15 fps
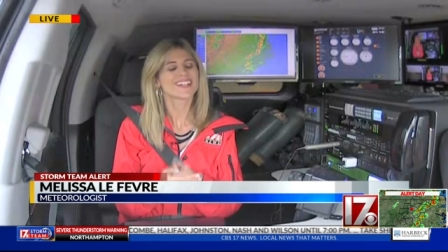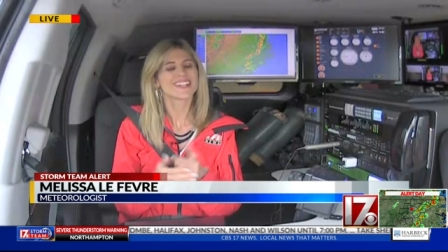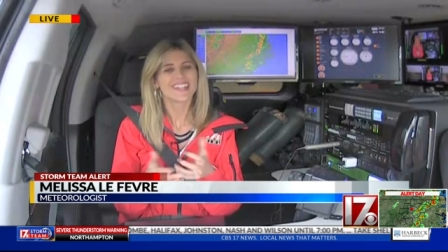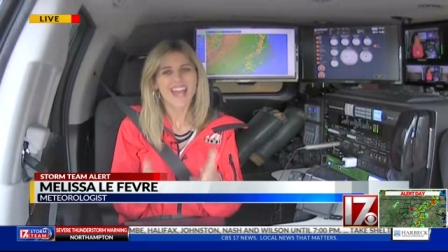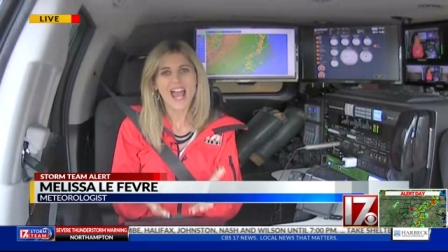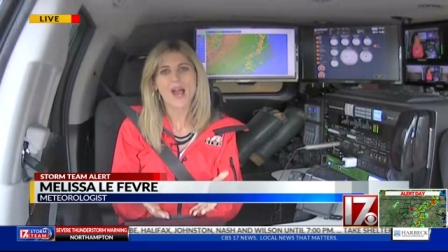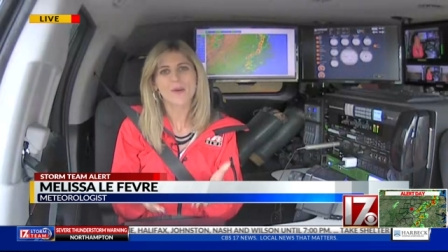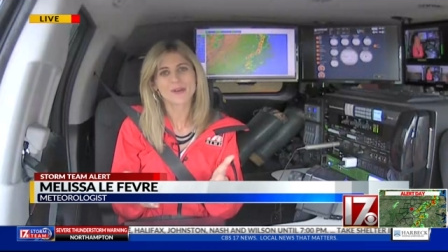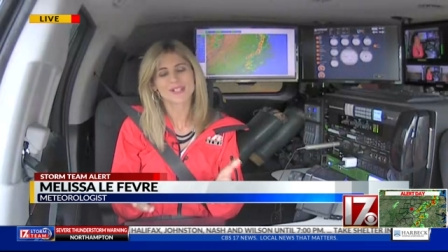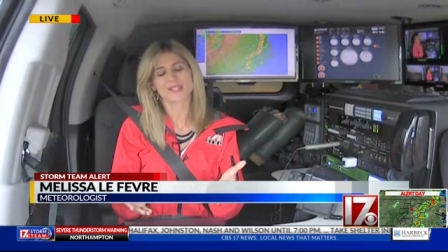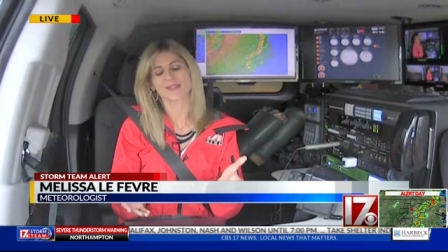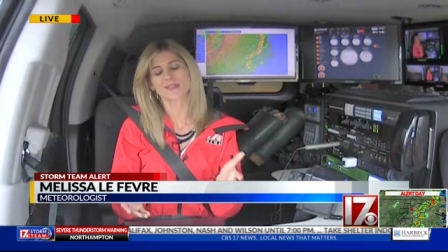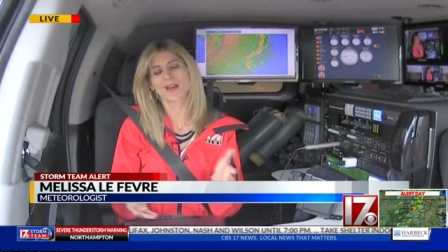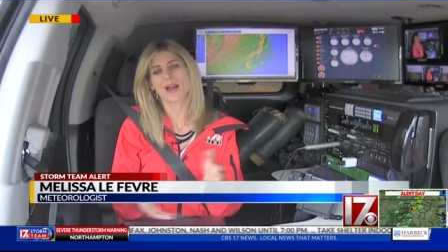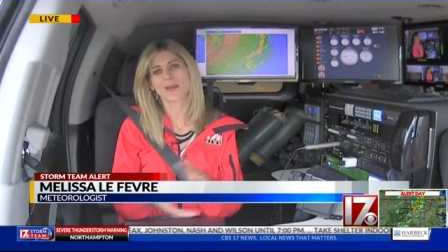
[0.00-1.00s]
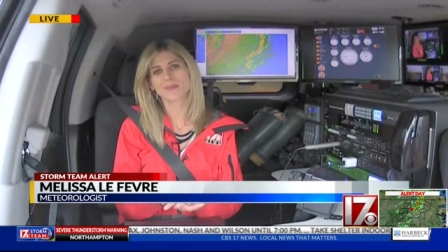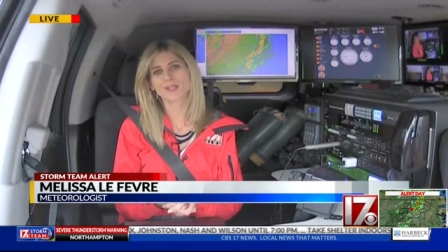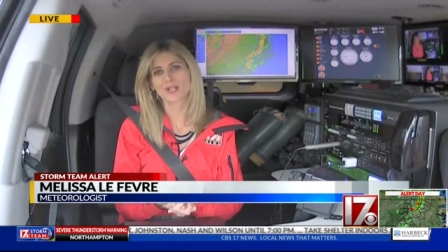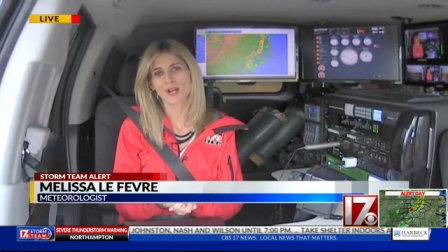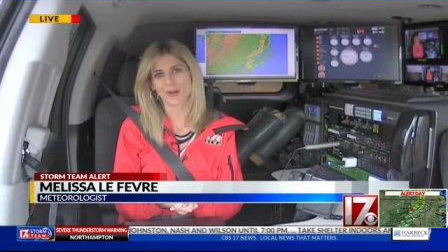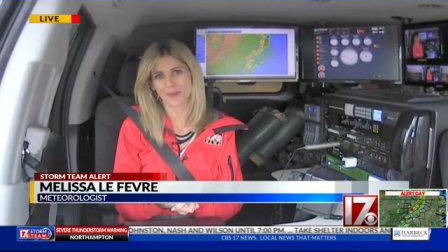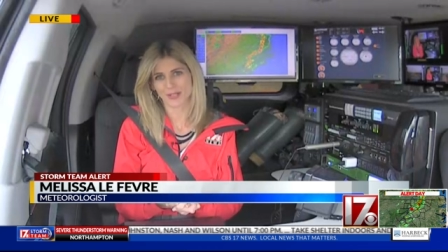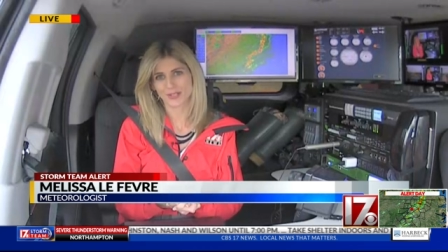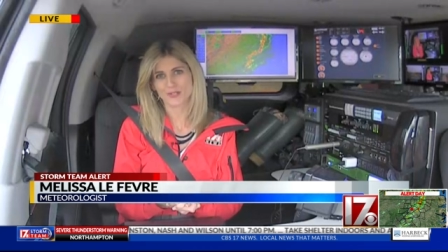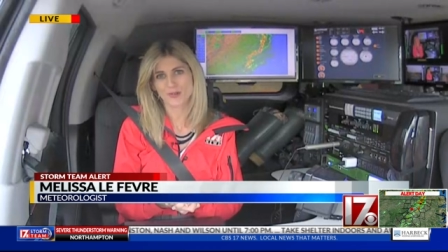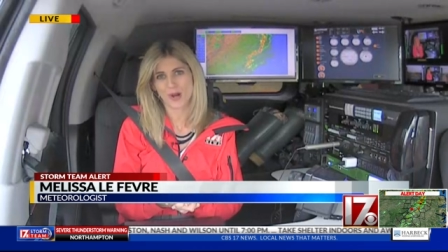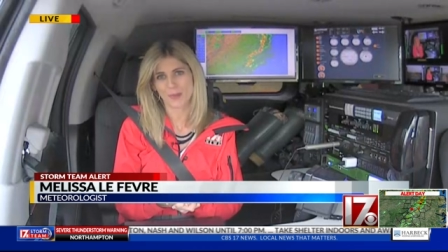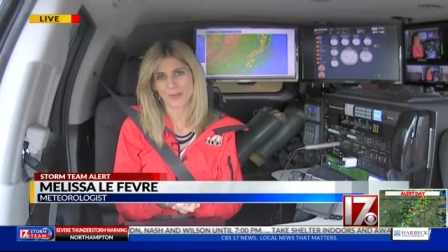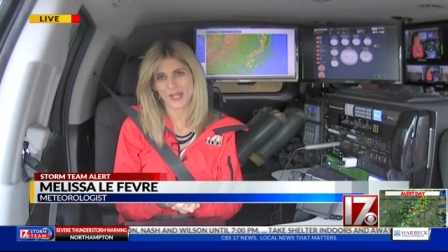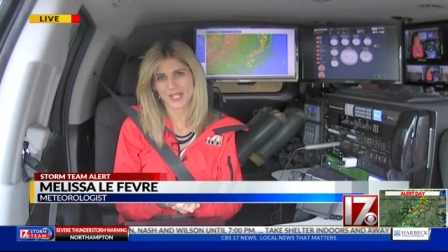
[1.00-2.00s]
now is the time to talk about the
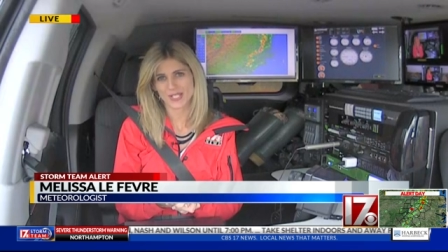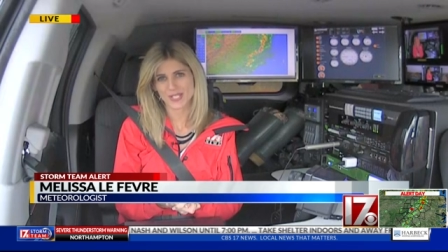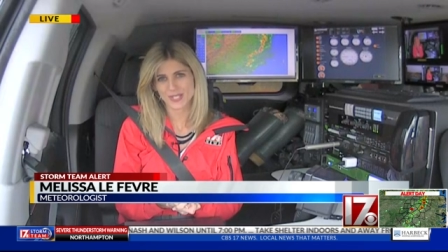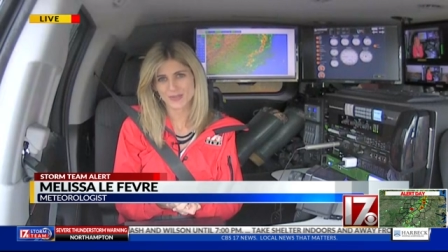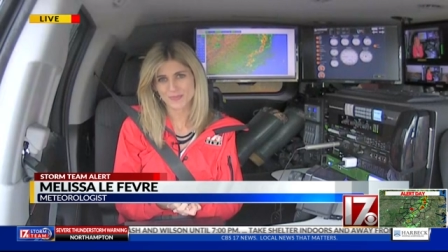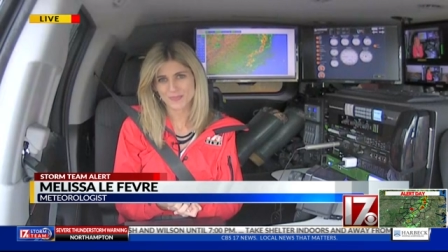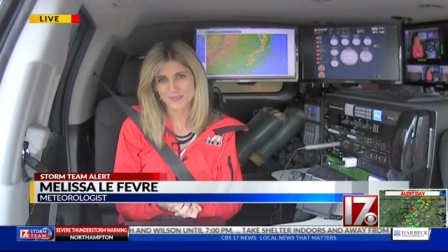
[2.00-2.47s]
tropics.